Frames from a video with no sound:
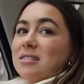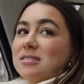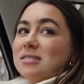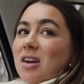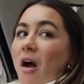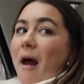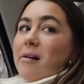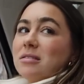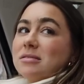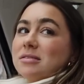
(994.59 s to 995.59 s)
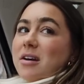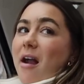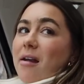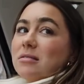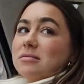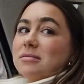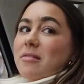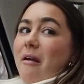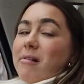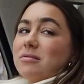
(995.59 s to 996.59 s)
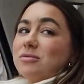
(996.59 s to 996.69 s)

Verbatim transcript: realizing I had breakfast burrito,